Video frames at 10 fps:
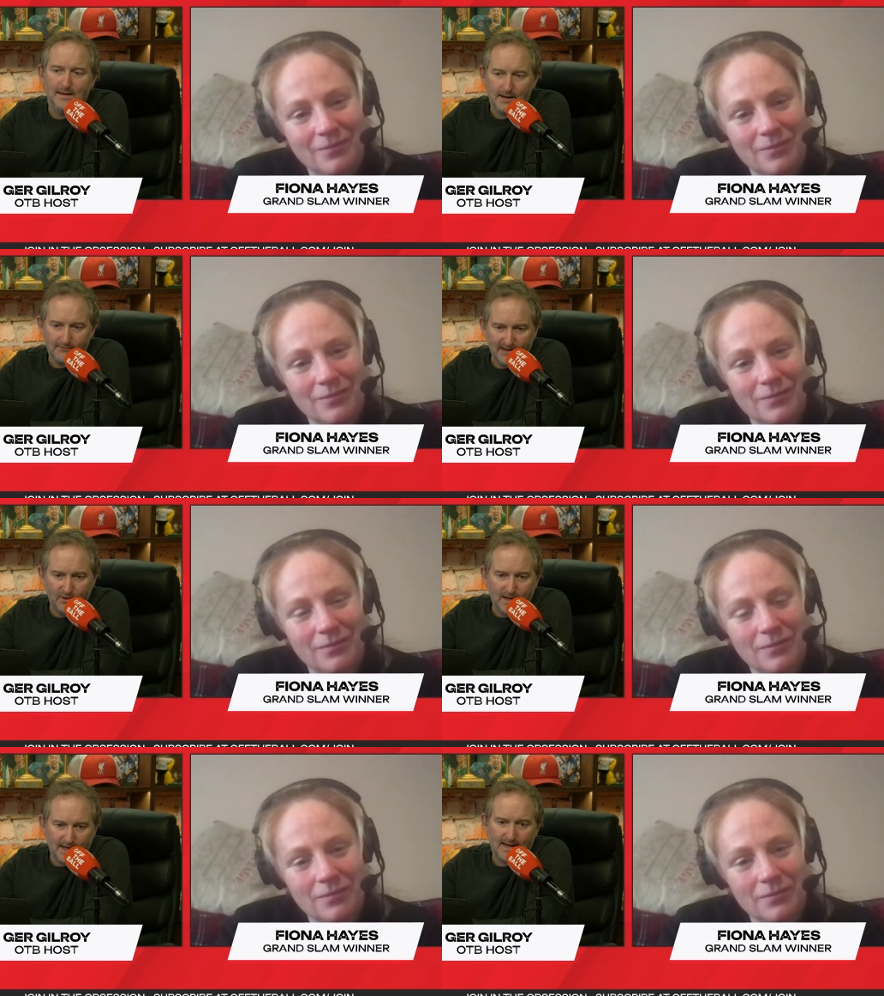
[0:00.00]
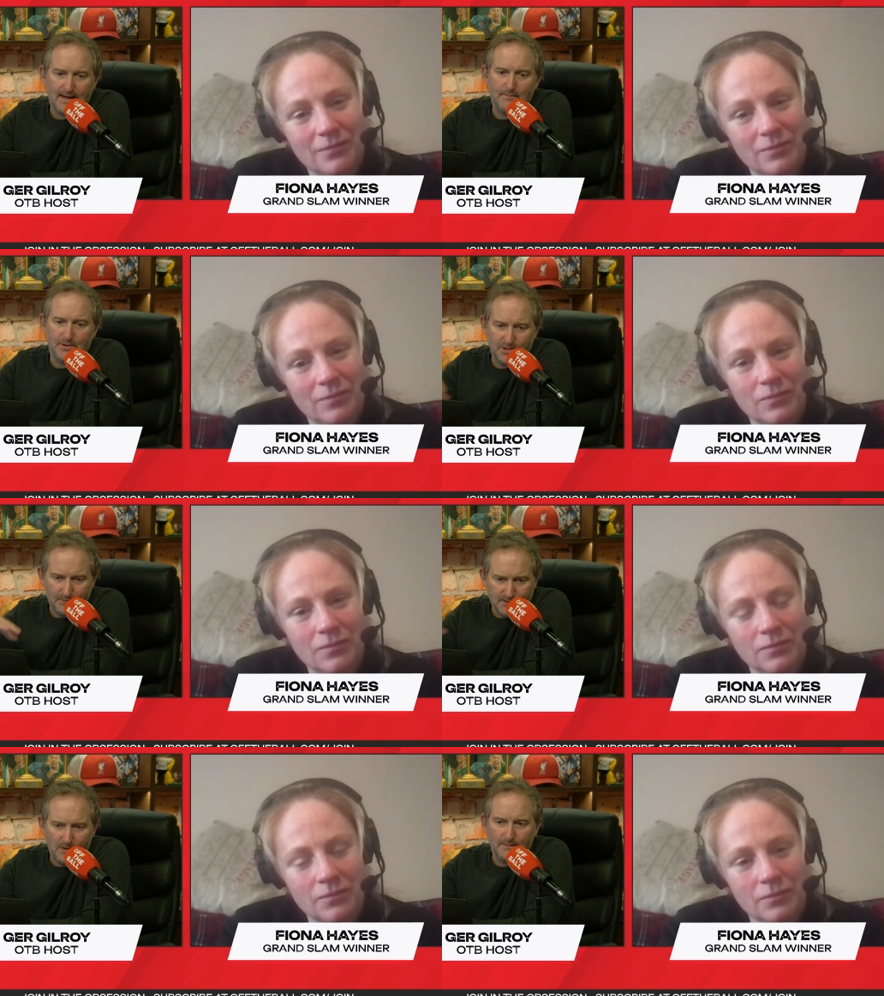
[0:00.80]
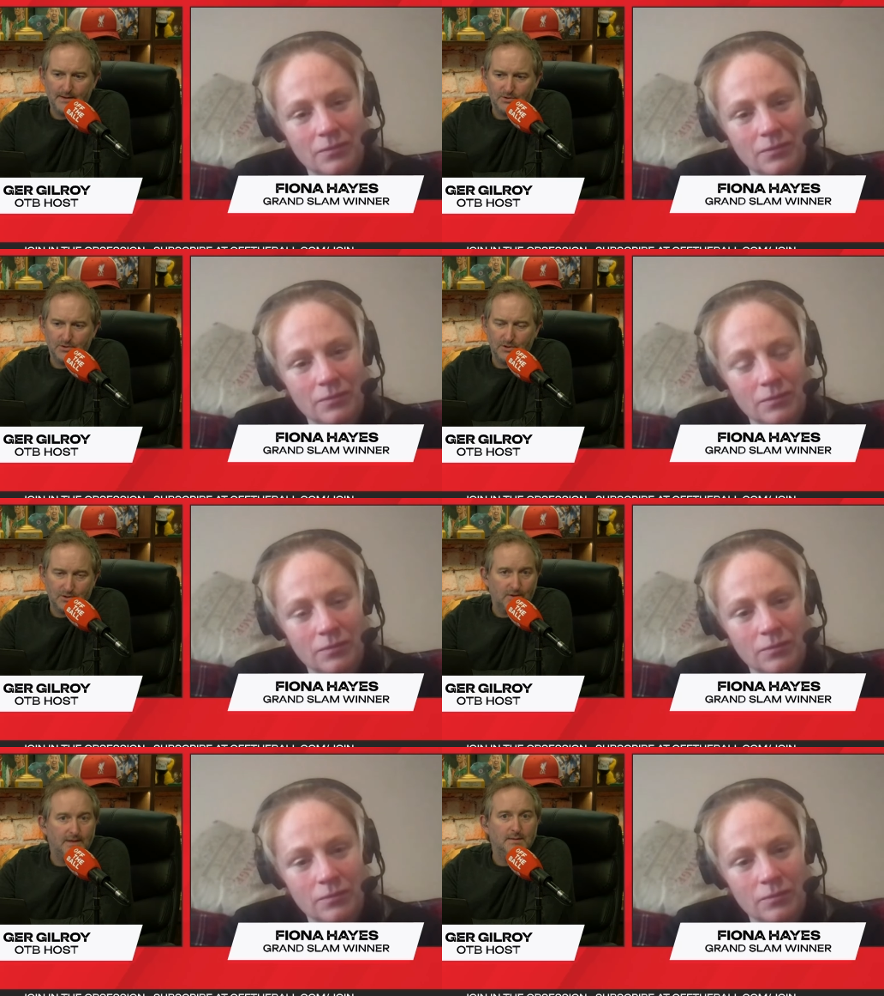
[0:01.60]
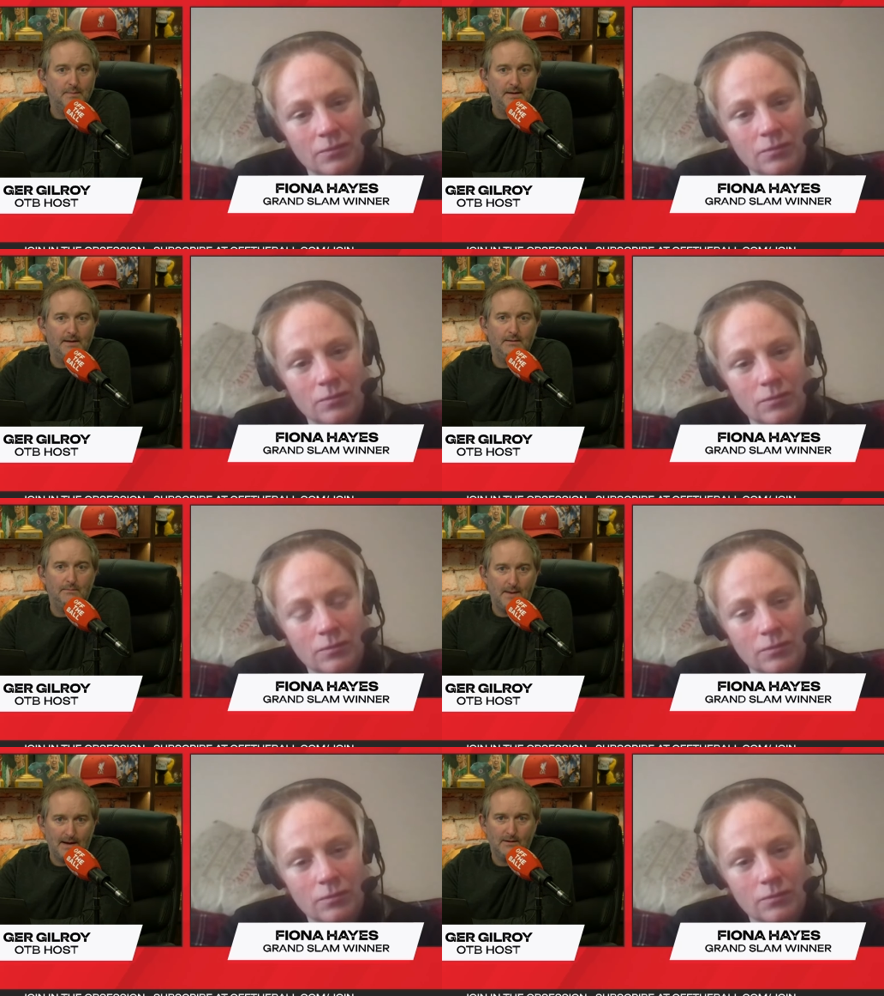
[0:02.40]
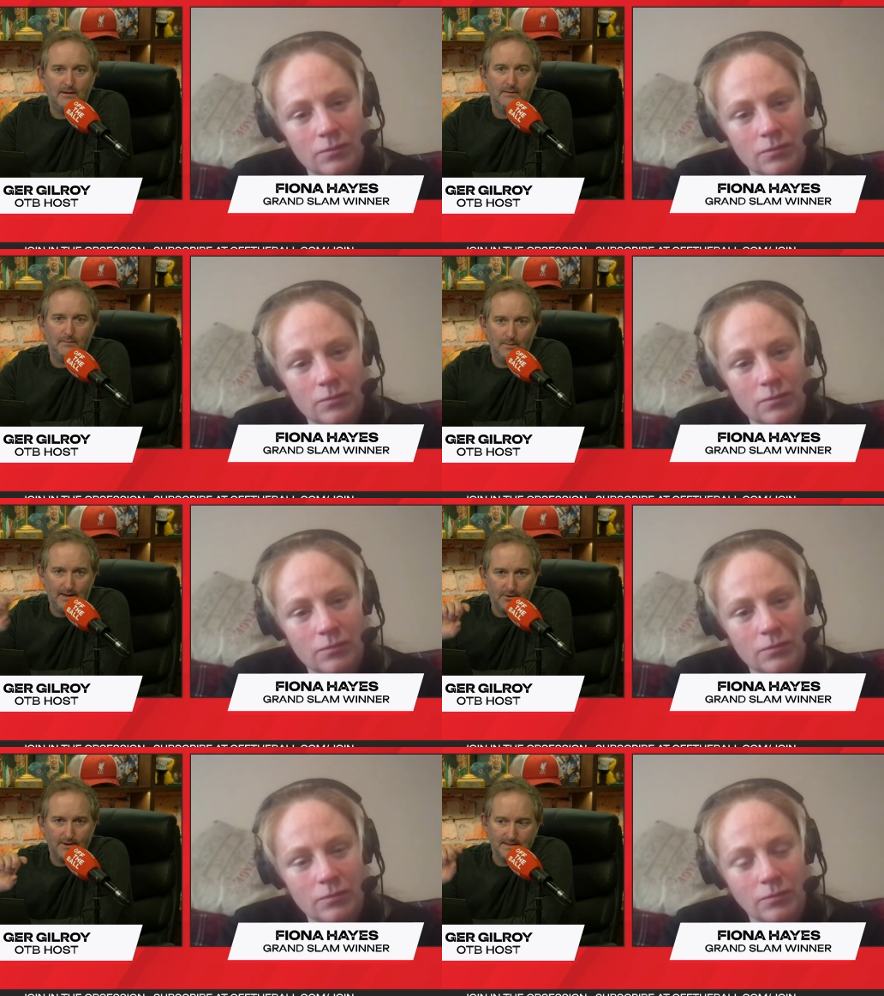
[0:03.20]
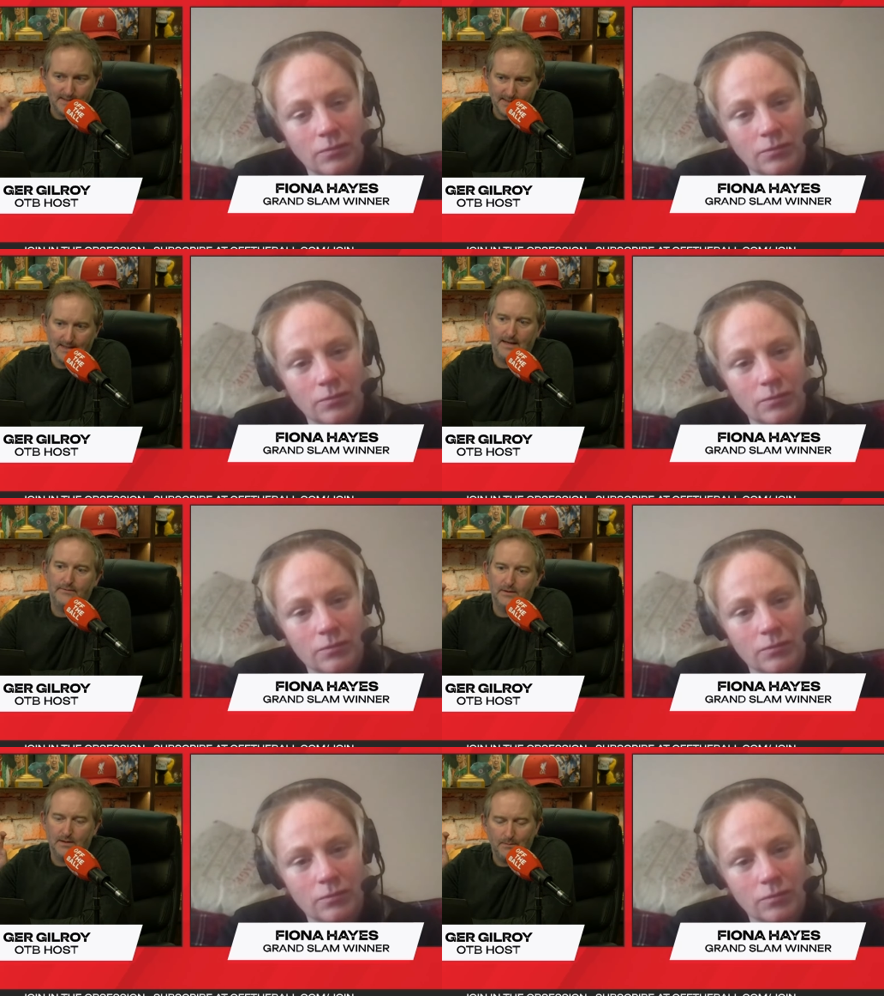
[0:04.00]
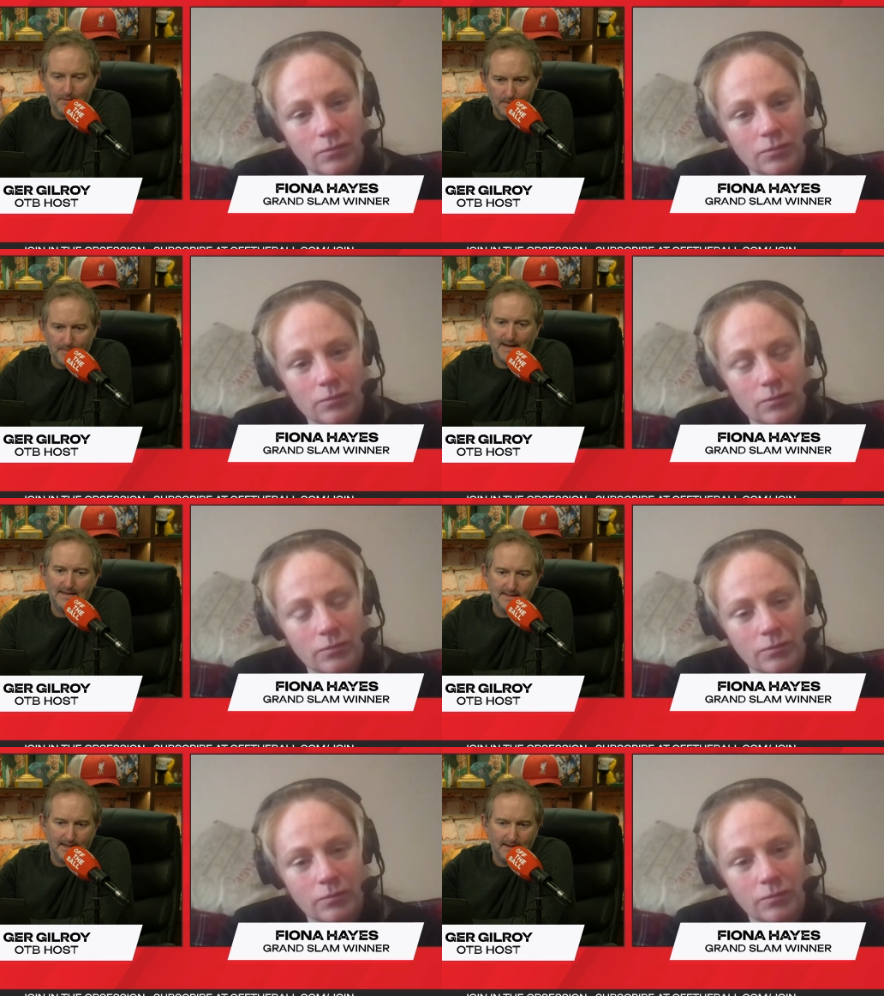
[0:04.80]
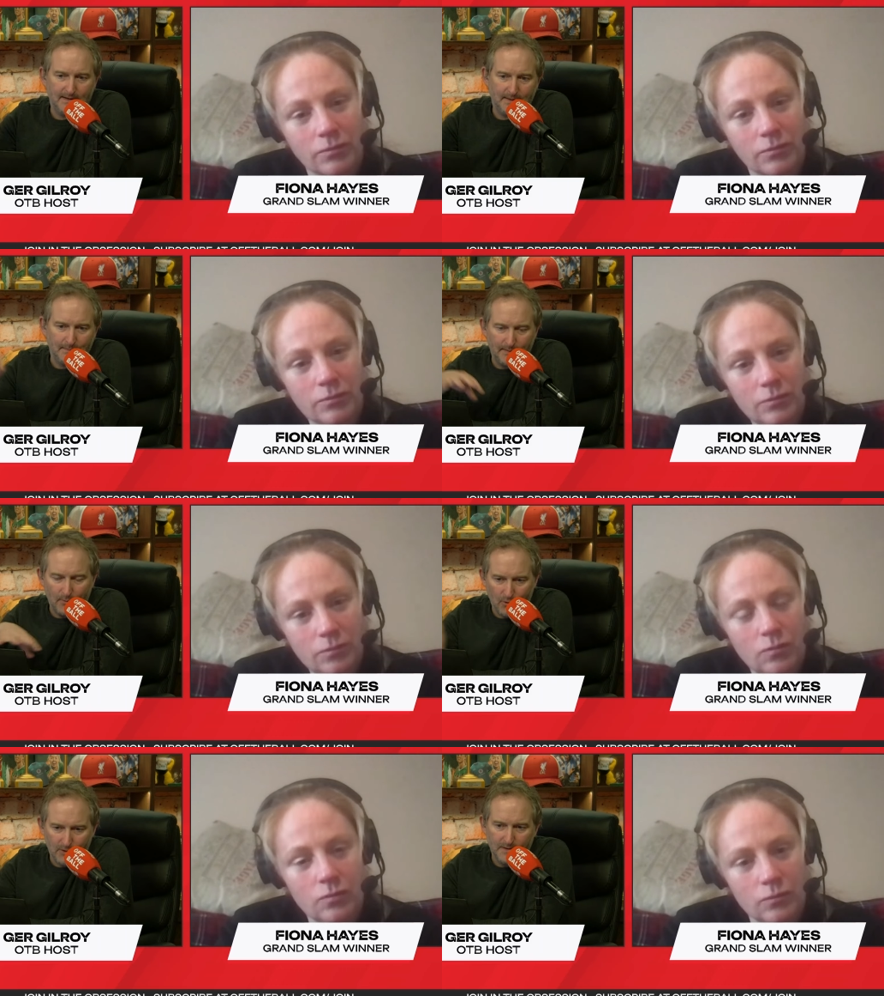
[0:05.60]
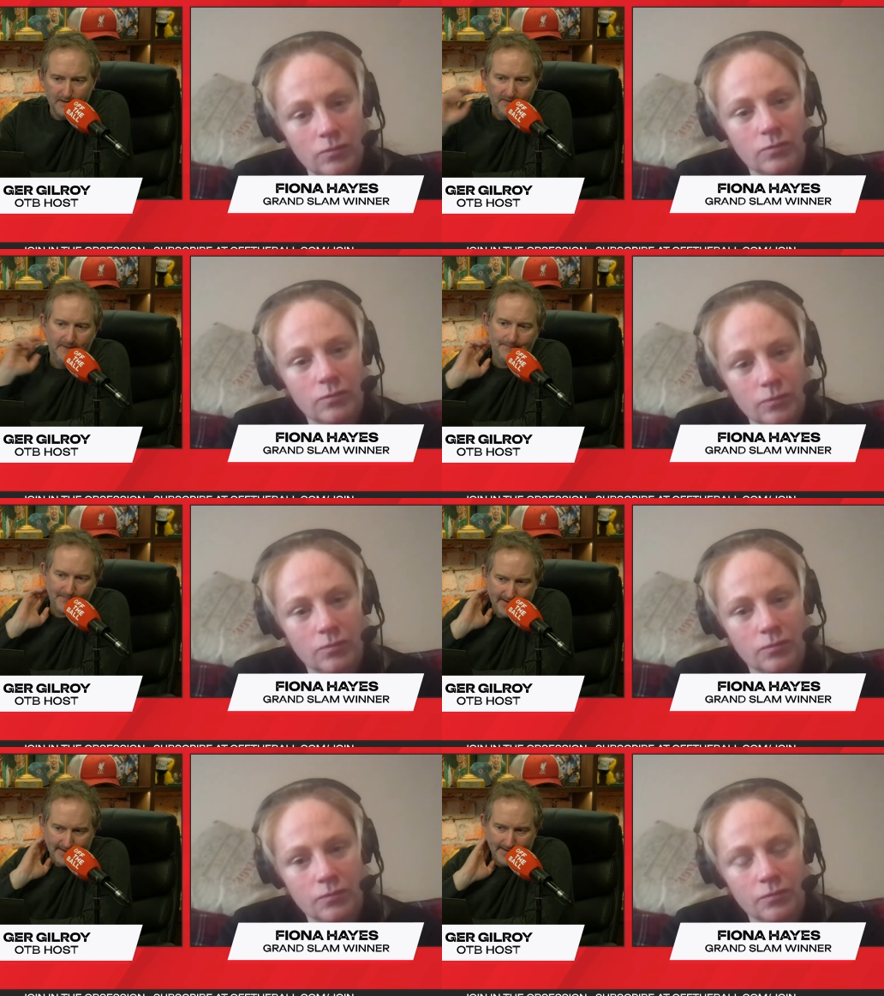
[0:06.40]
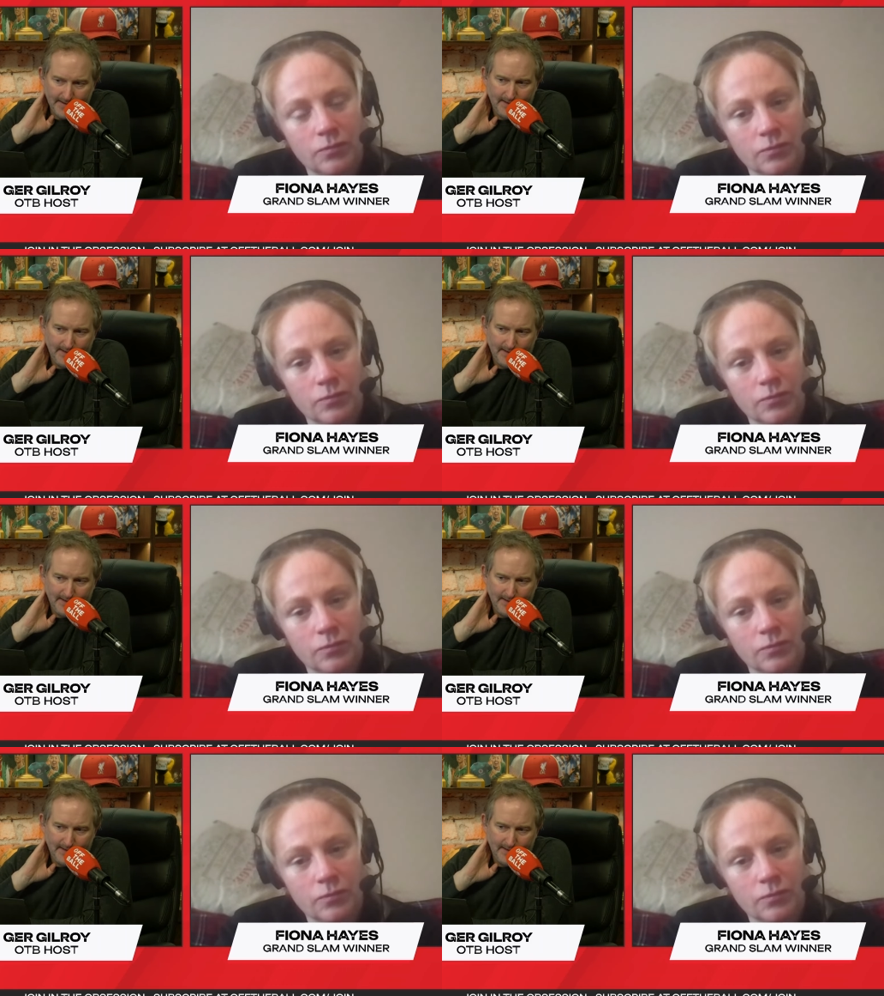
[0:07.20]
Speaker 1: a really good kicking game, which she was talking about just trying to be better, increase the skill level, their, their passing, and, and be more uh,